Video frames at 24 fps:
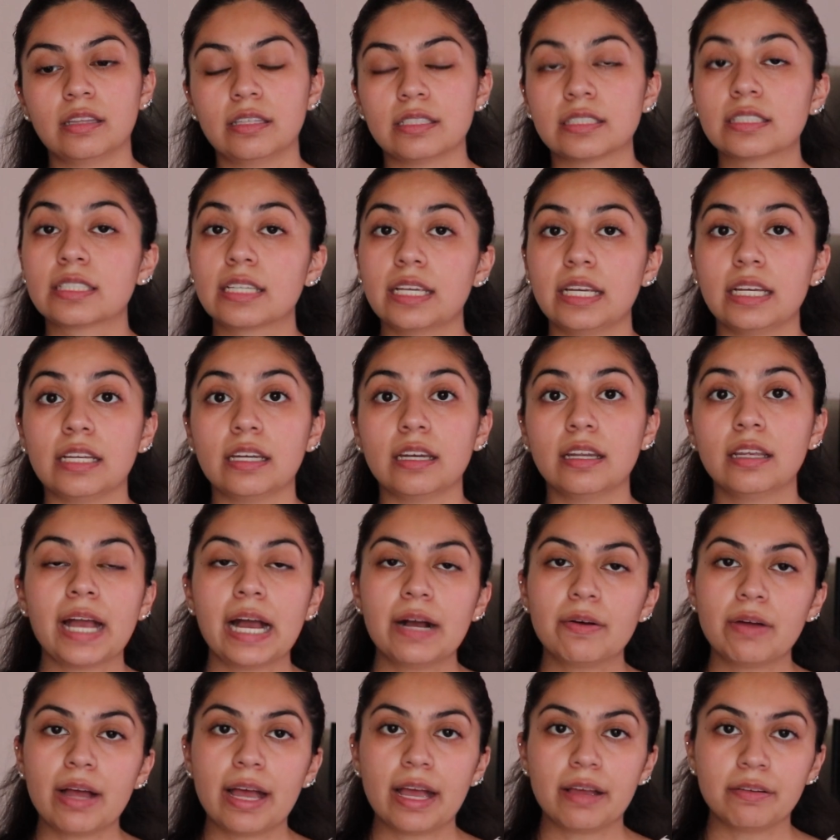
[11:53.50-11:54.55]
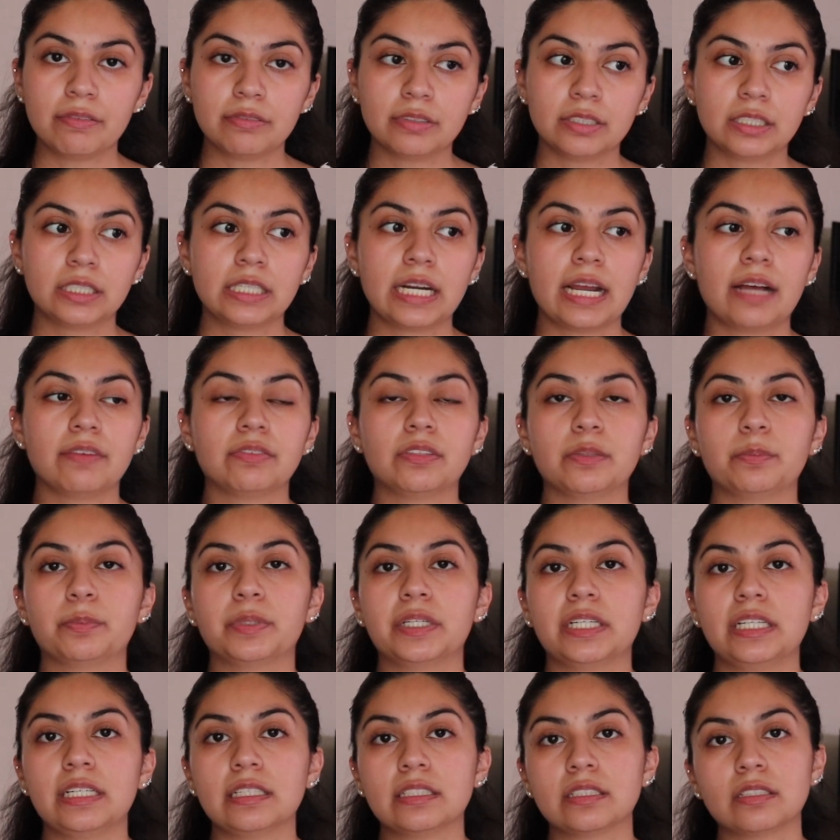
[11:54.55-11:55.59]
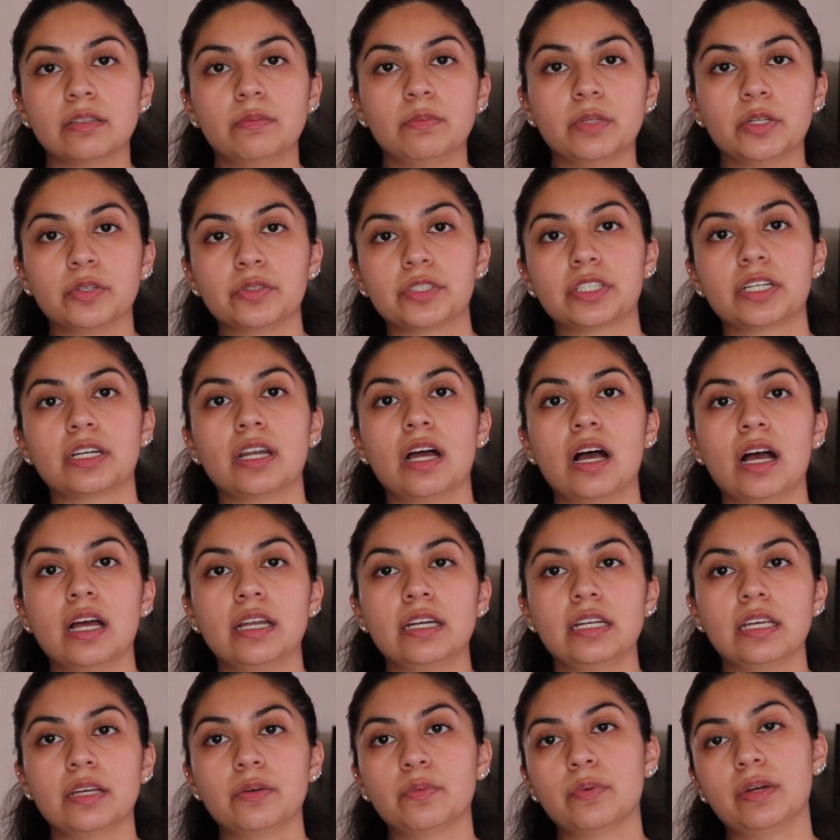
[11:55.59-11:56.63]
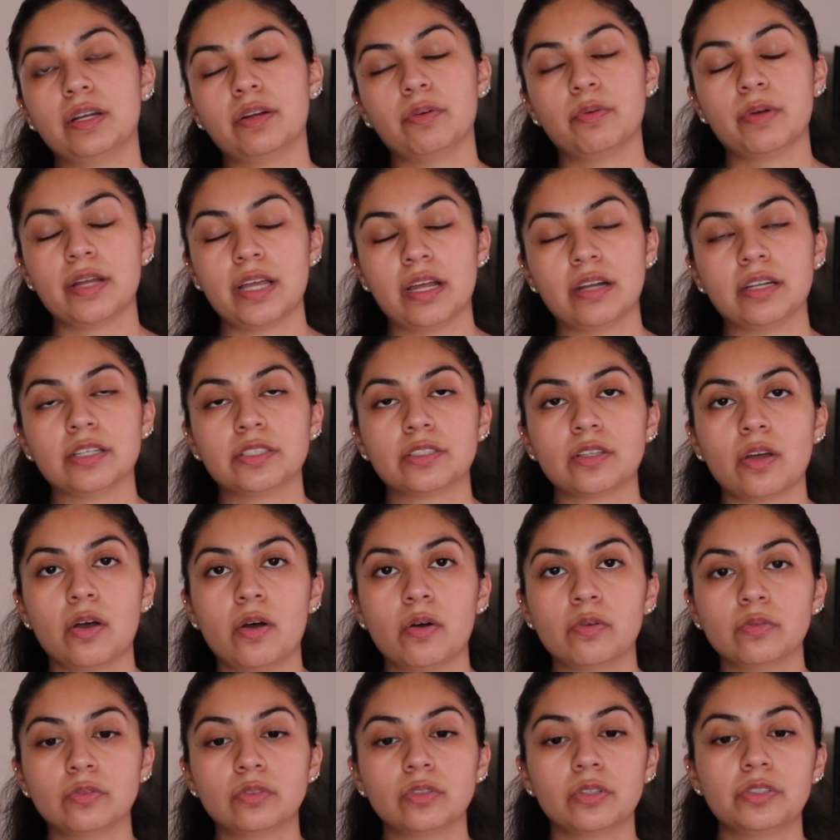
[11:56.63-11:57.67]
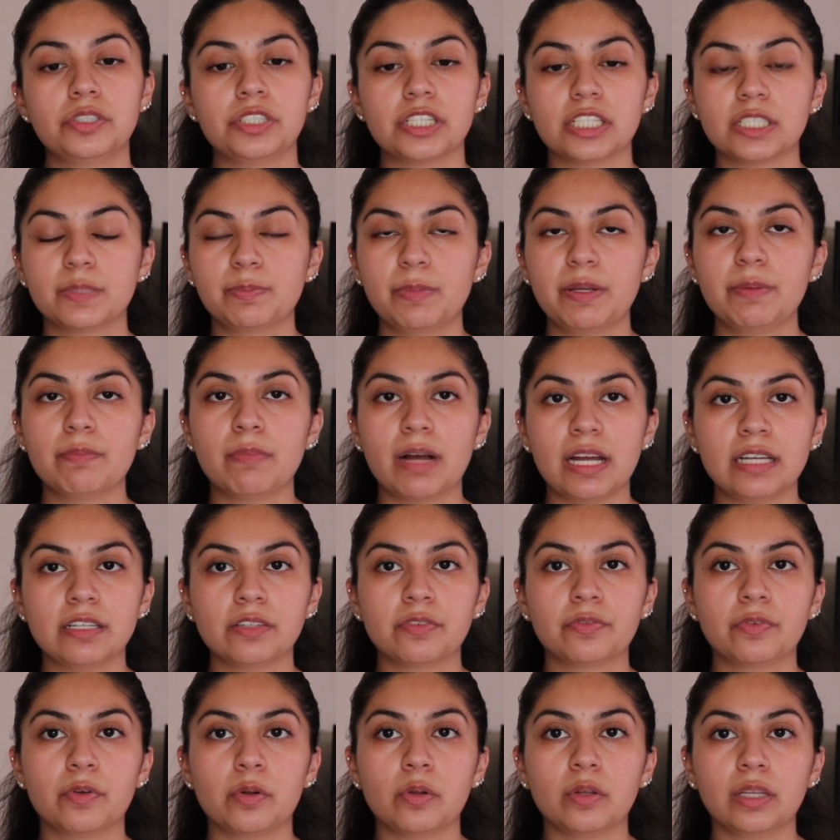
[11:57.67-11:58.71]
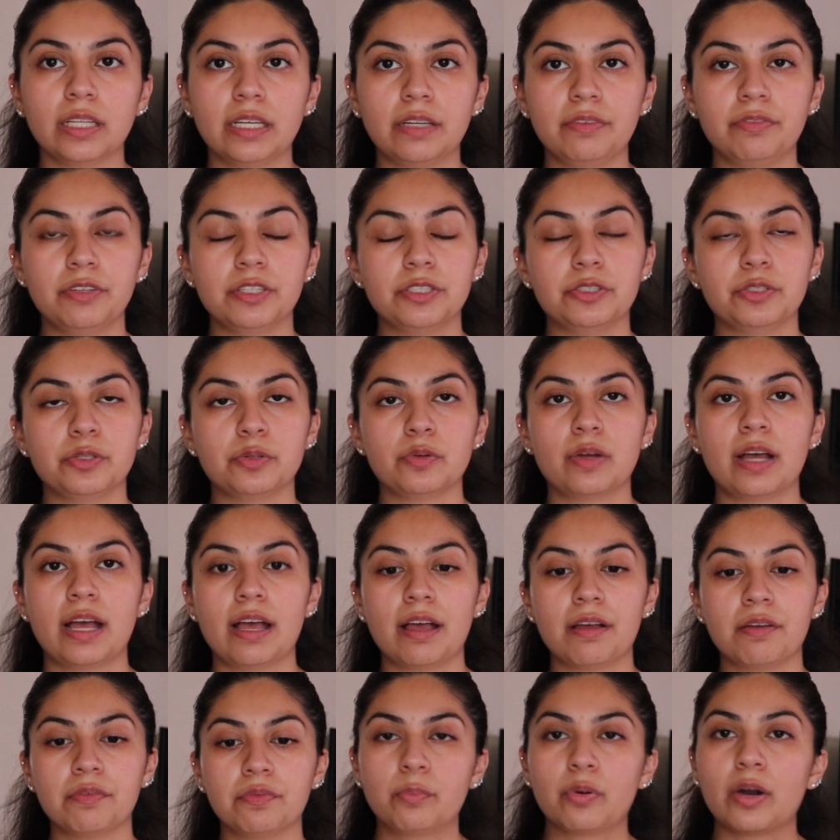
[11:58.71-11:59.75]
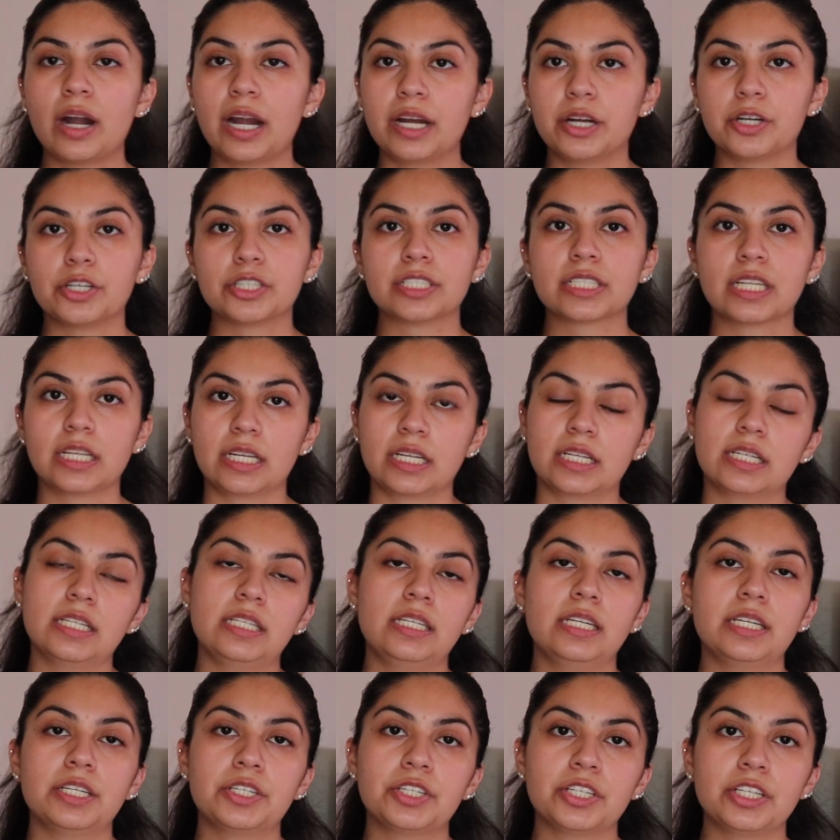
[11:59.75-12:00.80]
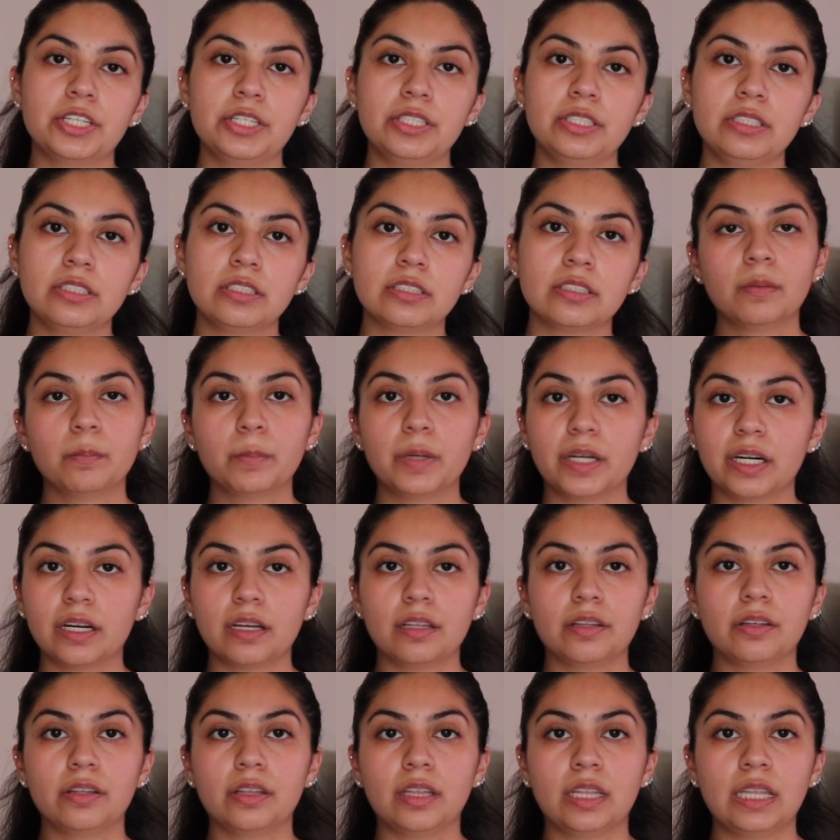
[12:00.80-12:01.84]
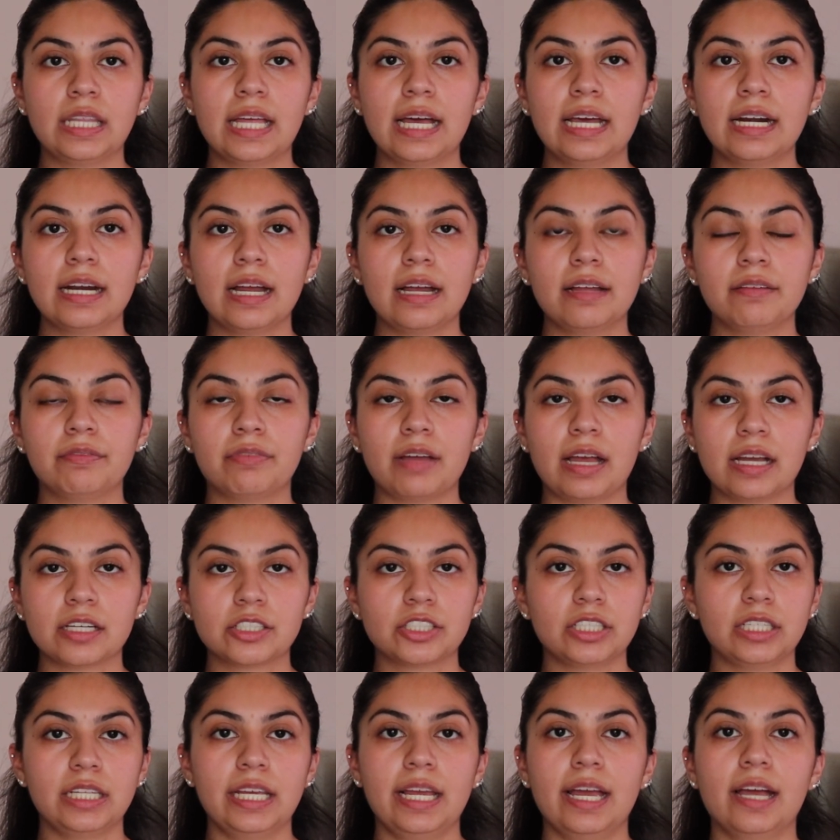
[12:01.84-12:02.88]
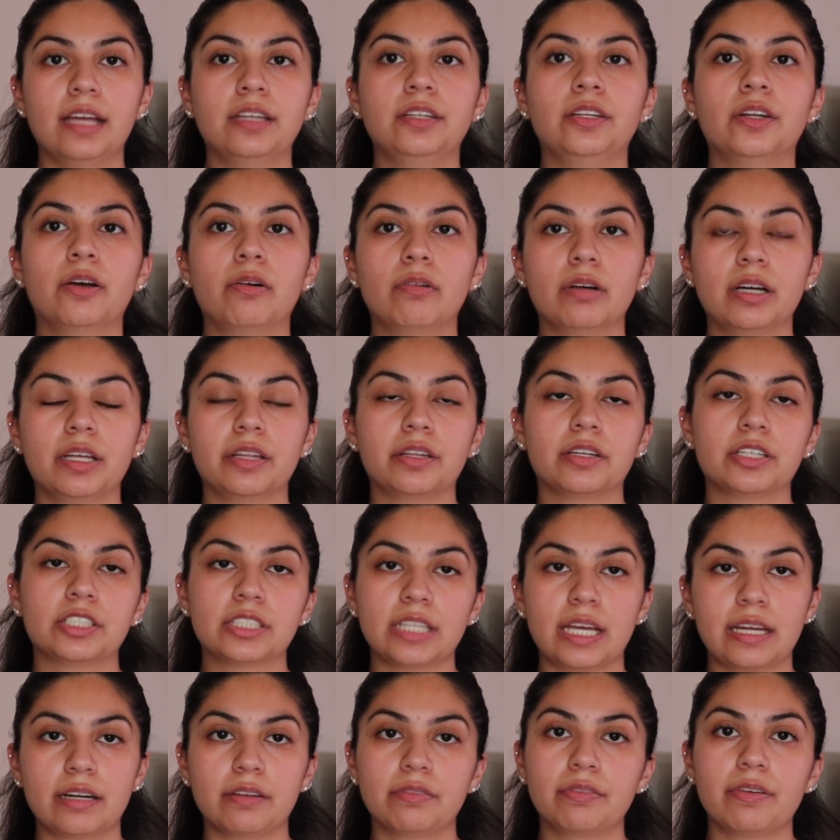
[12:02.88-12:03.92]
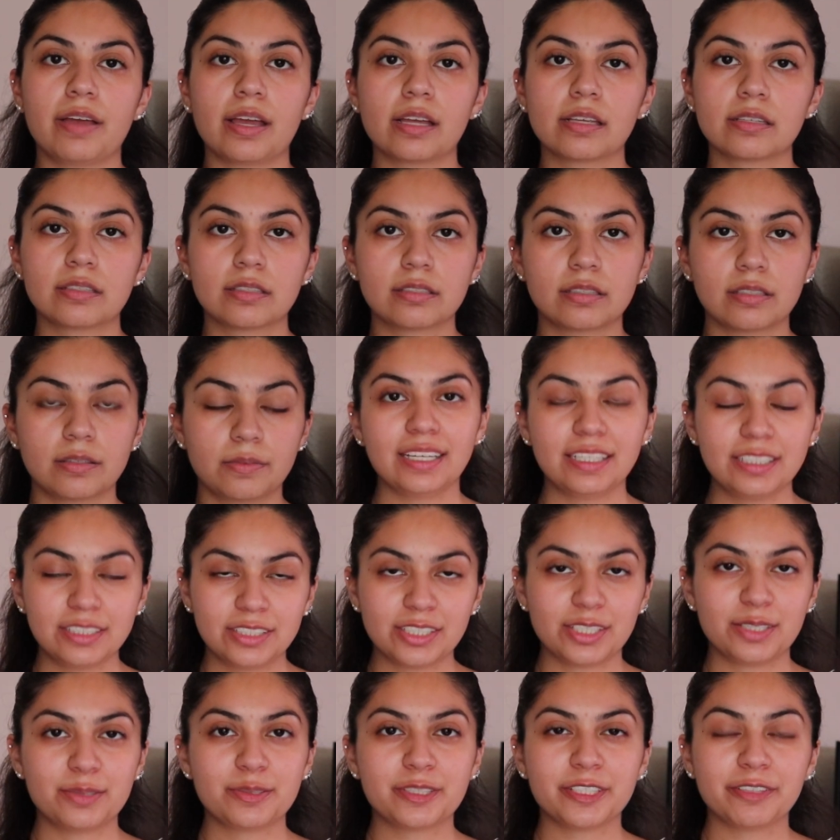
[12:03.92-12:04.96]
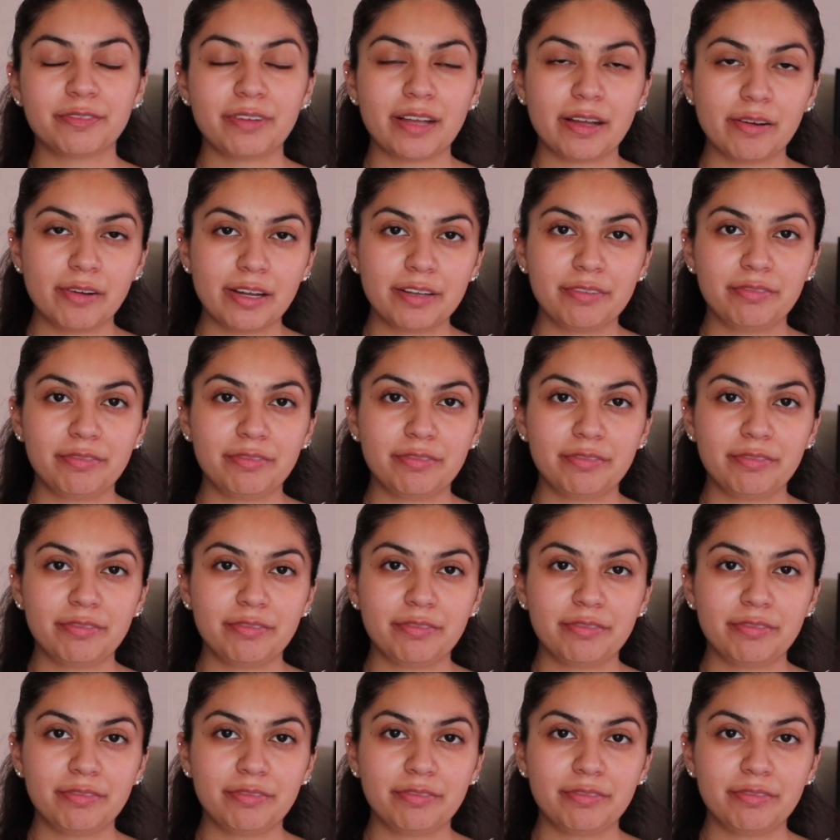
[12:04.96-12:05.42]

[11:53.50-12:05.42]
the skin. However, after putting some lotion on, it went away on its own, so just be mindful if you do have prior skin conditions. But other than that, I've actually had no other side effects. In terms of how I